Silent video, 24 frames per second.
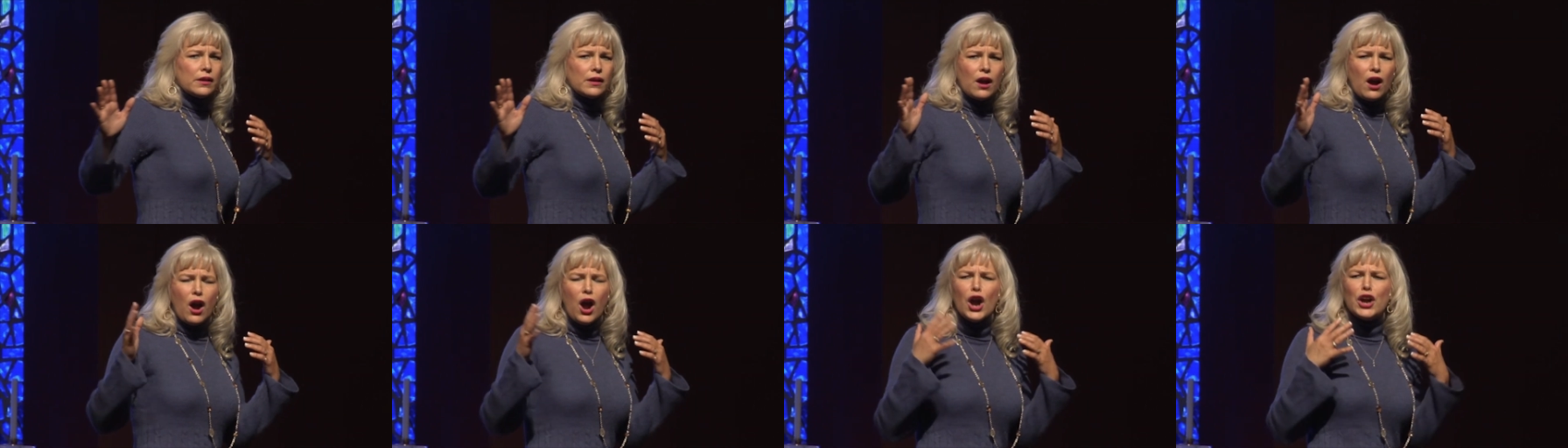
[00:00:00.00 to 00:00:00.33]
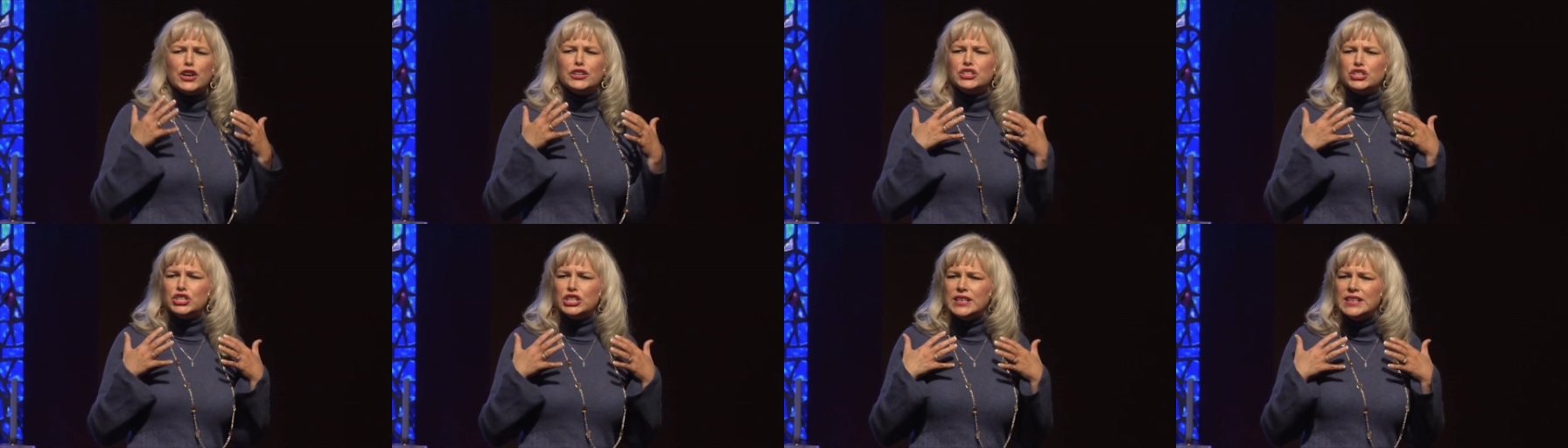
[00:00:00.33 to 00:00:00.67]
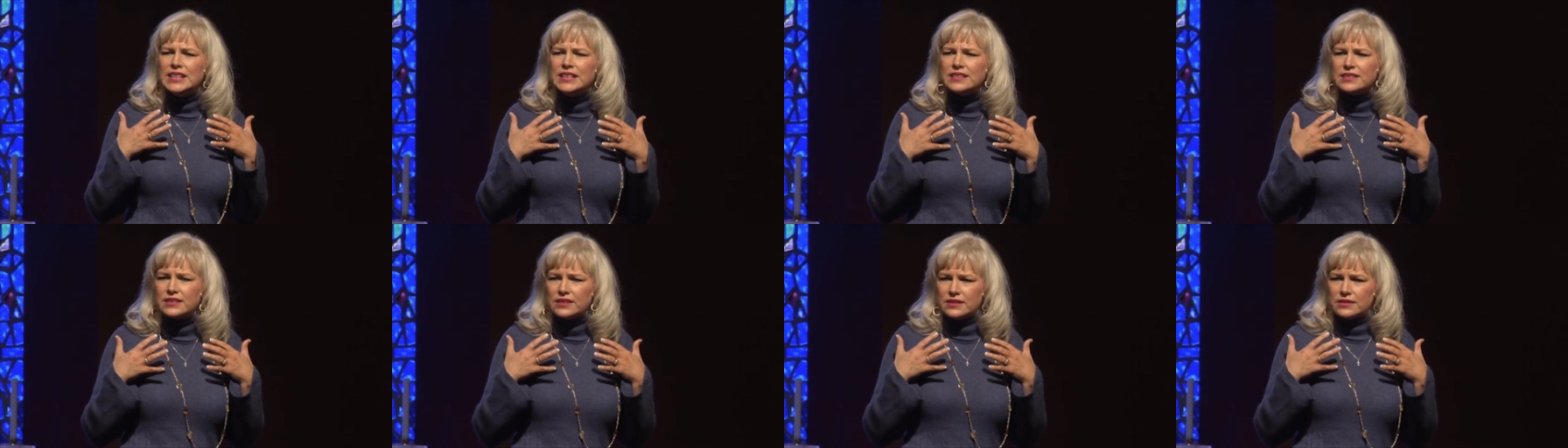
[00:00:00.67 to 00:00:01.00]
Our
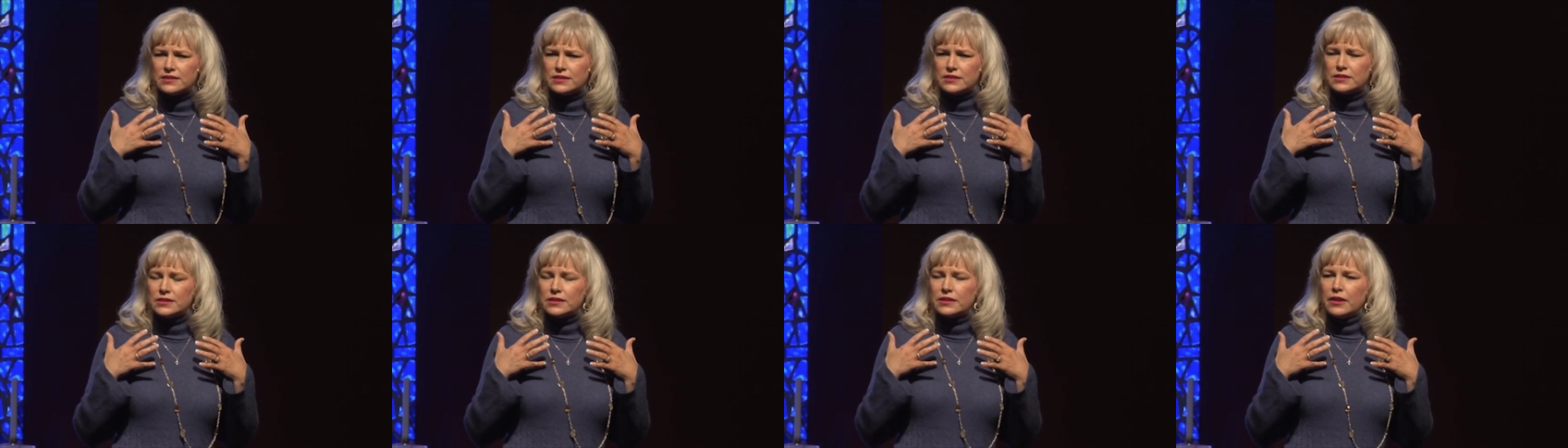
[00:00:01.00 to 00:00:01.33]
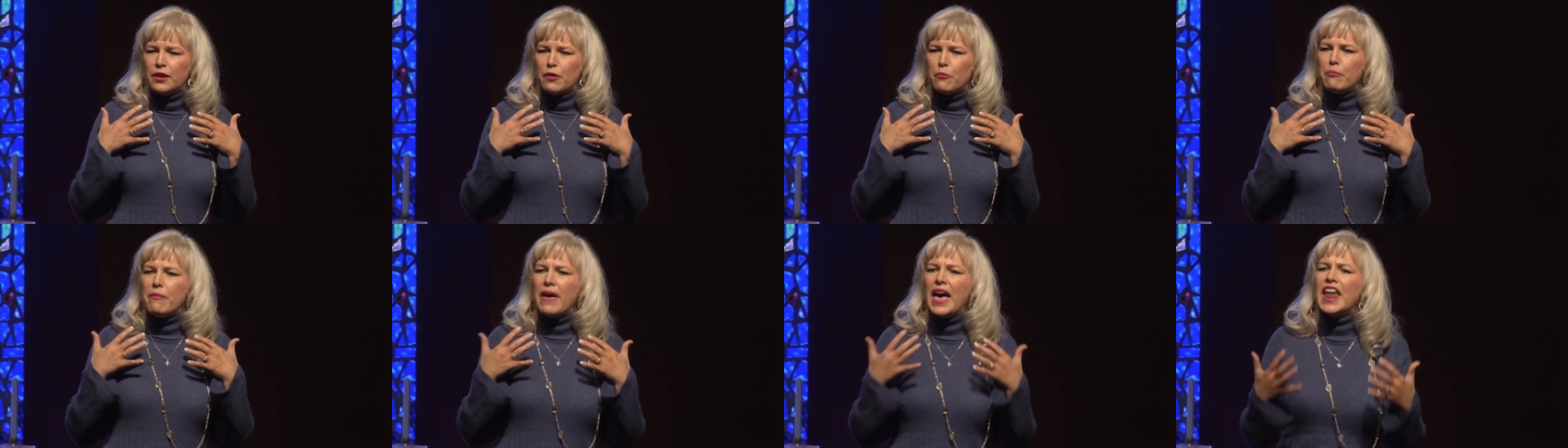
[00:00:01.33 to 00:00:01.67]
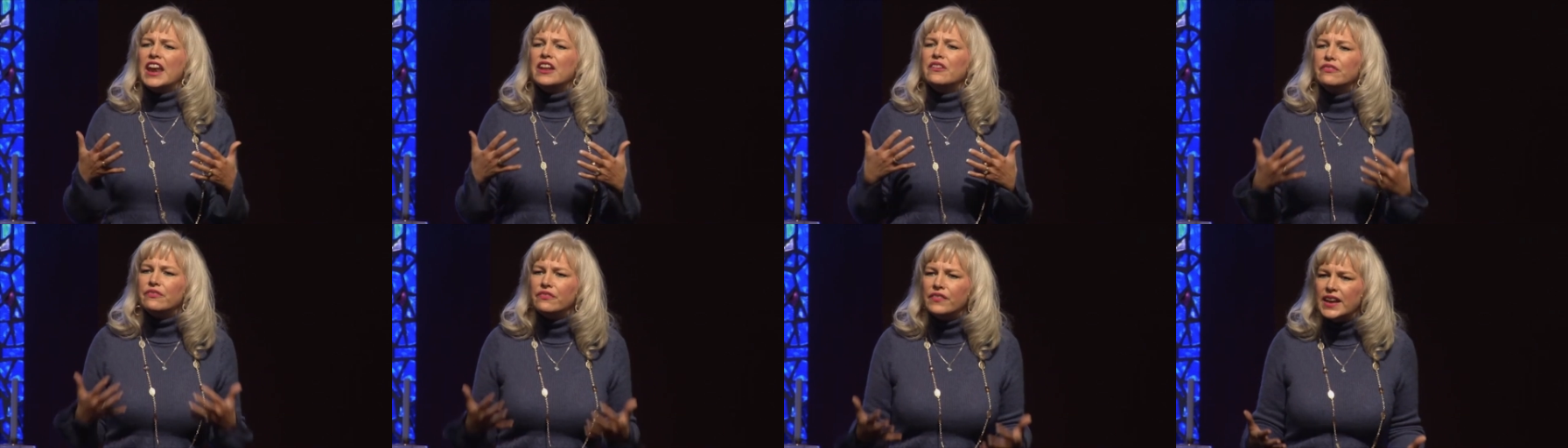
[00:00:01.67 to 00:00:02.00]
Jesus
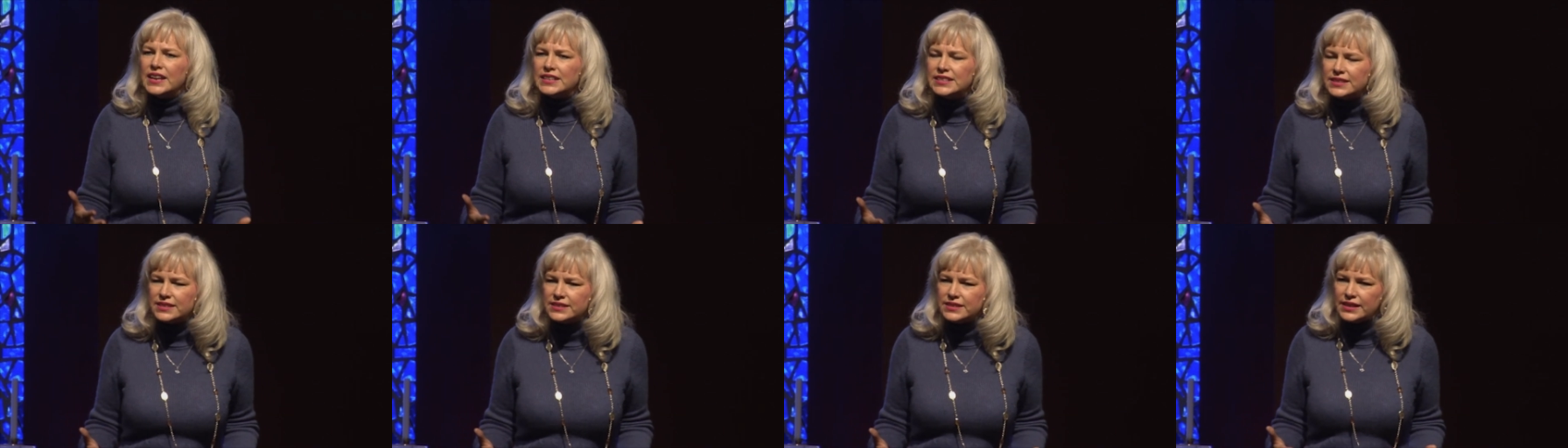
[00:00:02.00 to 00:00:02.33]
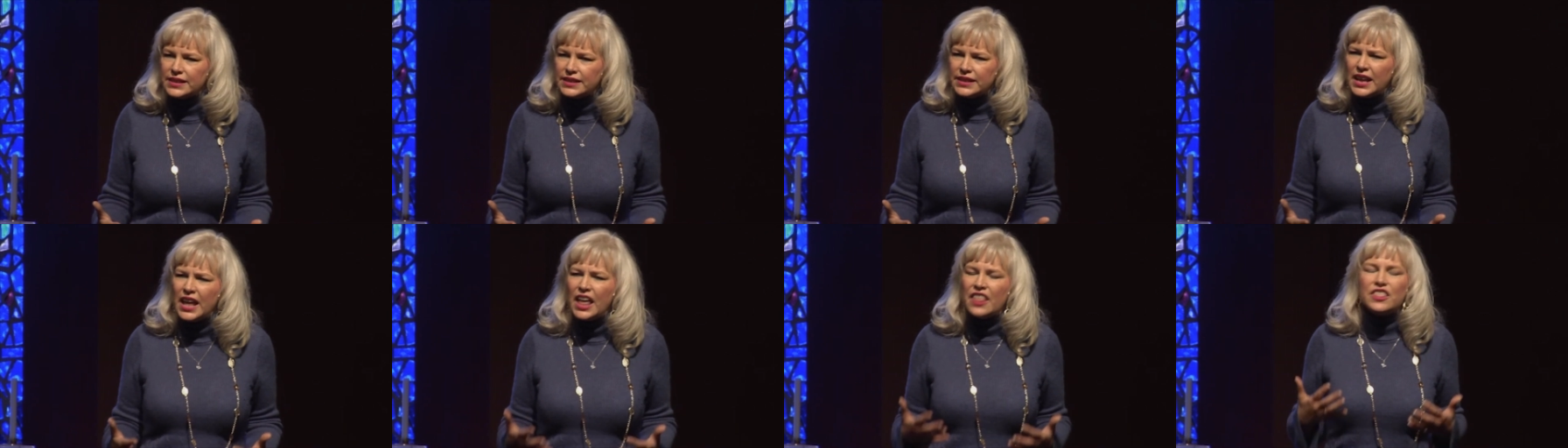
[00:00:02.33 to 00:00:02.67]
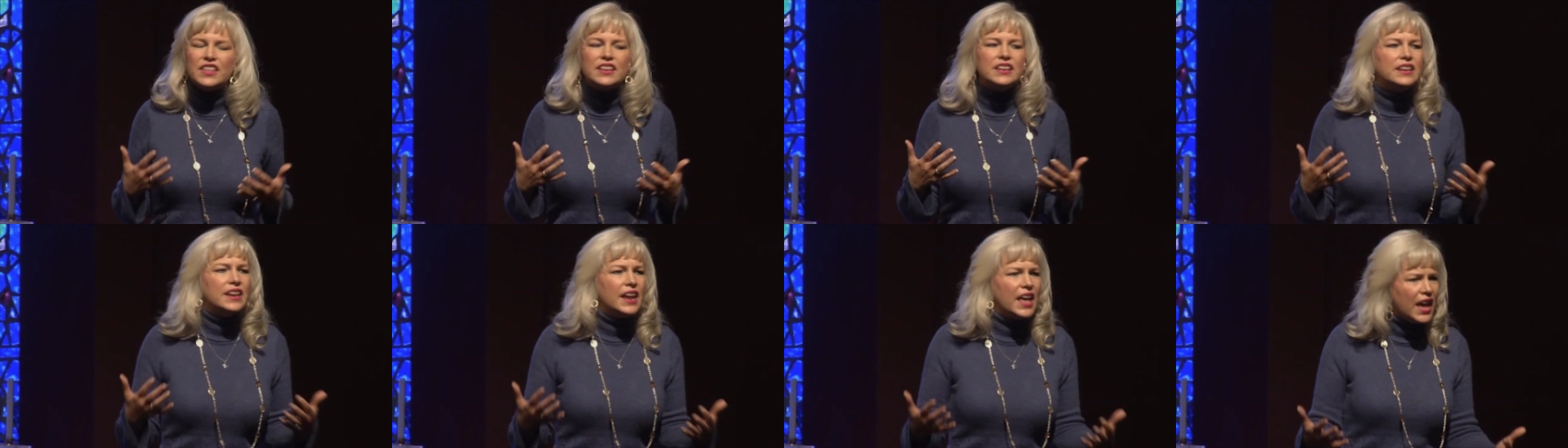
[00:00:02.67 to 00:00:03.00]
manifested the
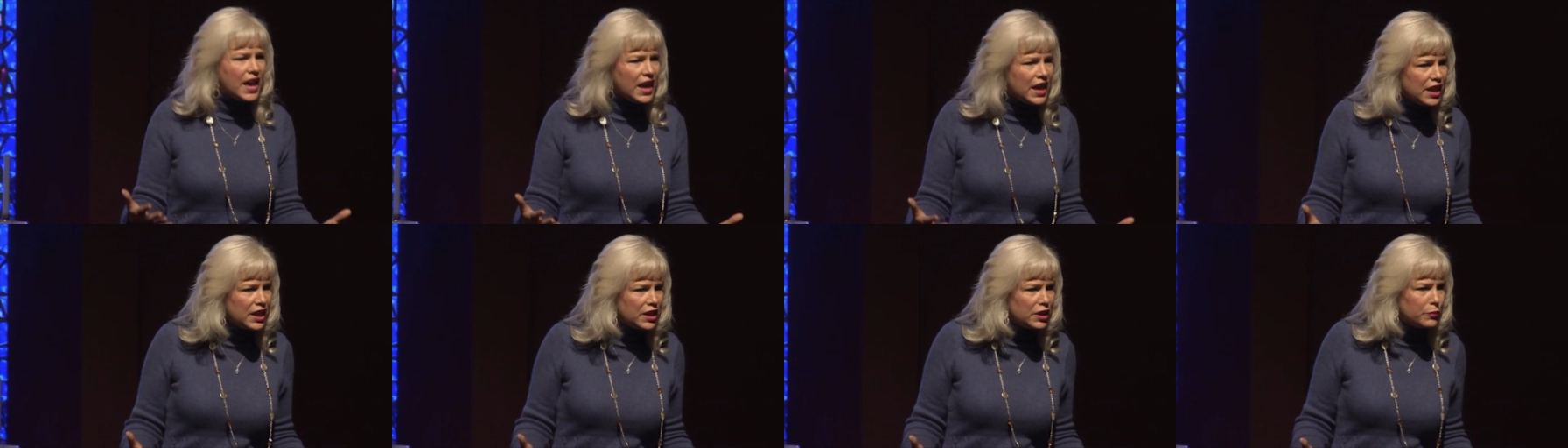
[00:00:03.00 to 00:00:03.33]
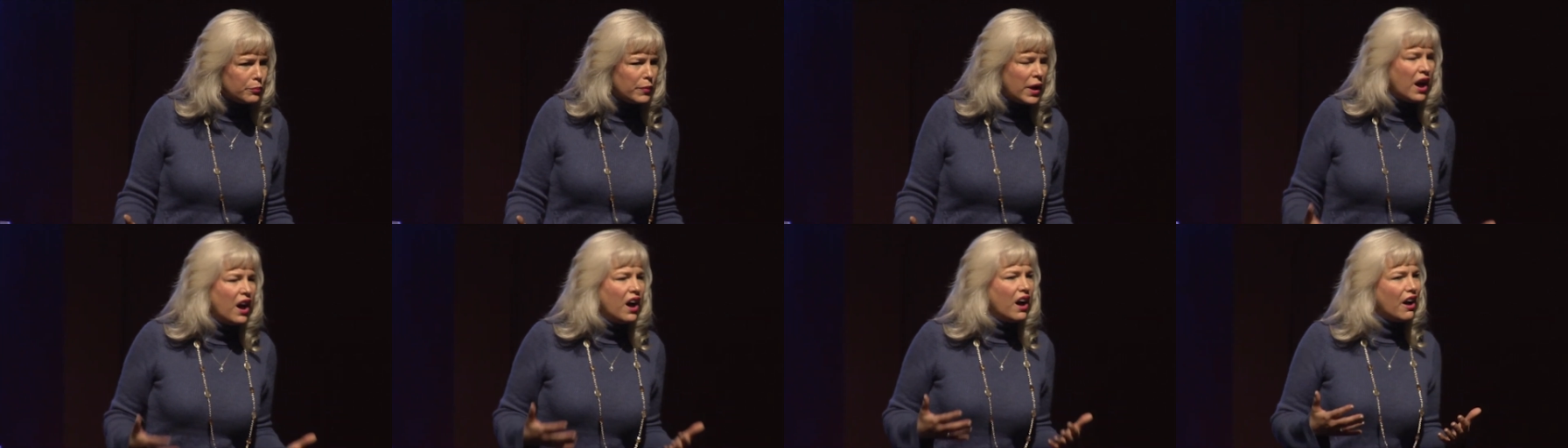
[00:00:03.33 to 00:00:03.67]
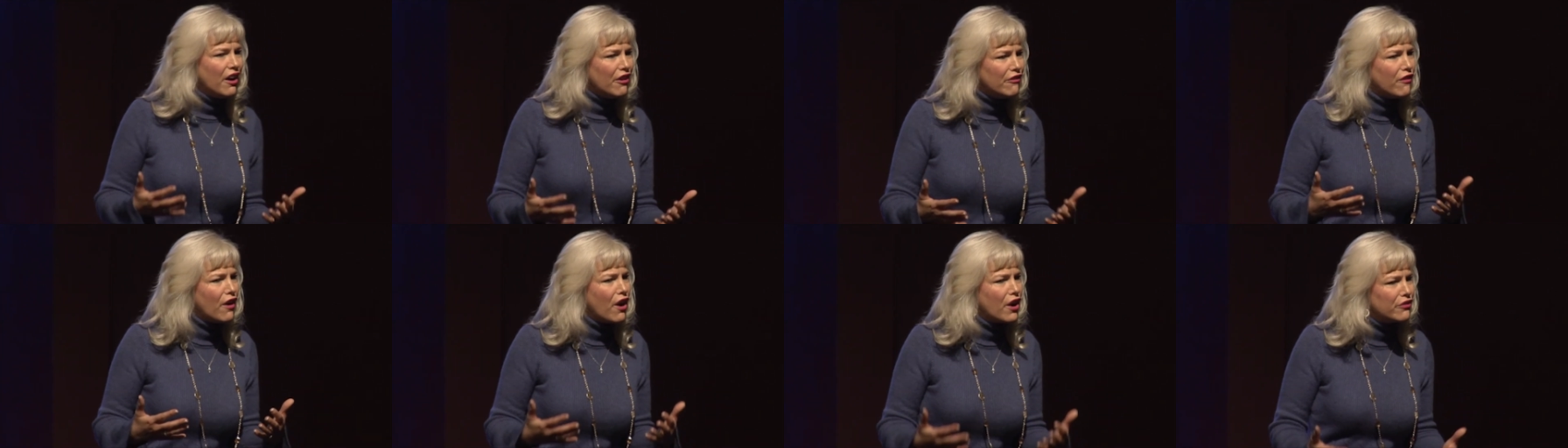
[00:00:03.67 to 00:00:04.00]
name
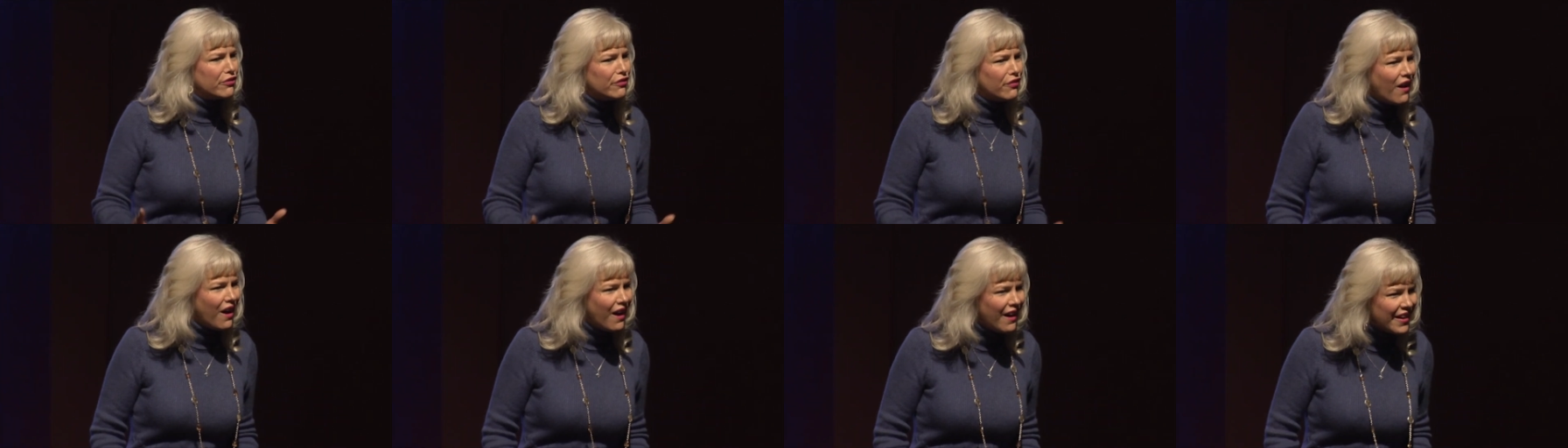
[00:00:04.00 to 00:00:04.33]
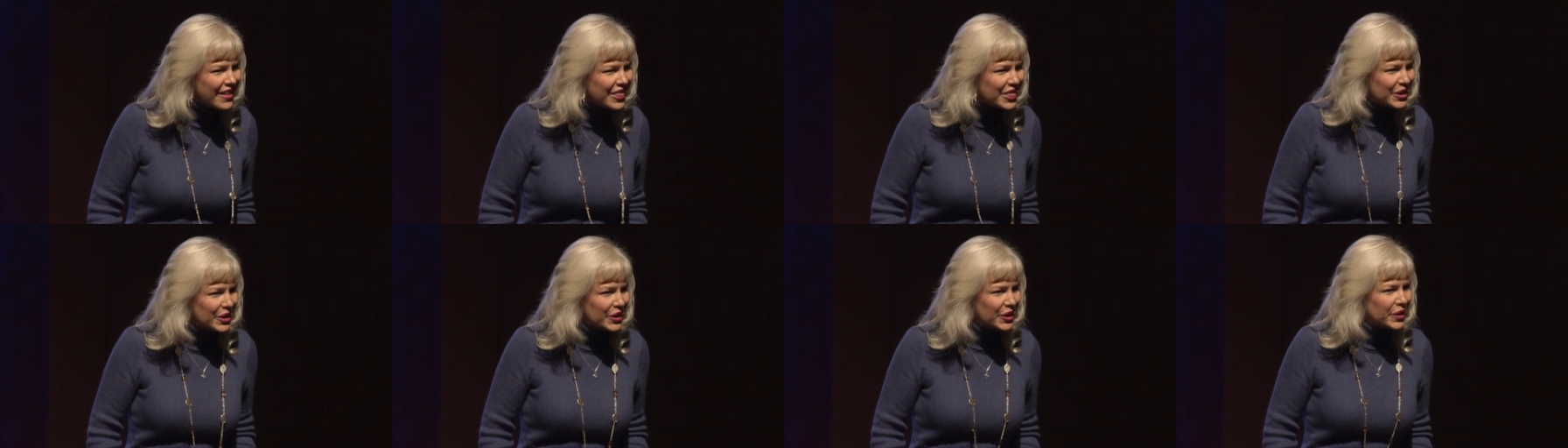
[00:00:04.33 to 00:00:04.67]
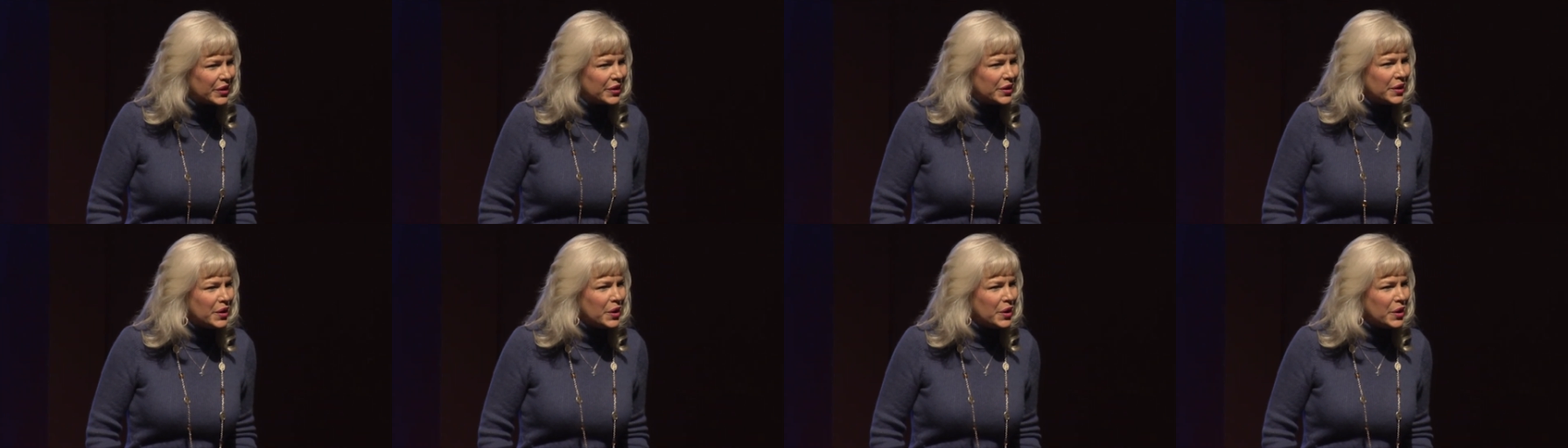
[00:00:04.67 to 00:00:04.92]
of our Father